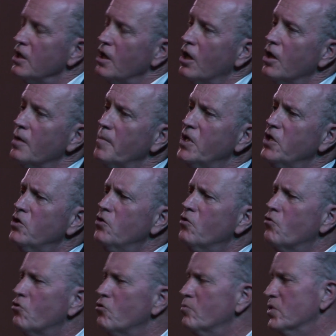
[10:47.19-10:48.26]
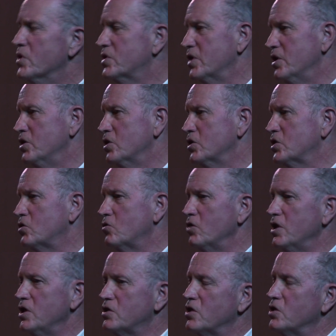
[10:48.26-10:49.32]
enormous
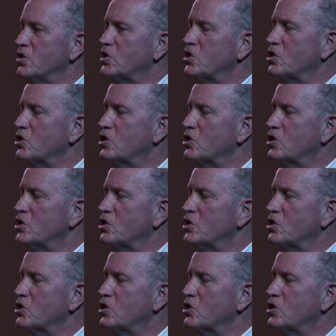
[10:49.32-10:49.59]
industries, and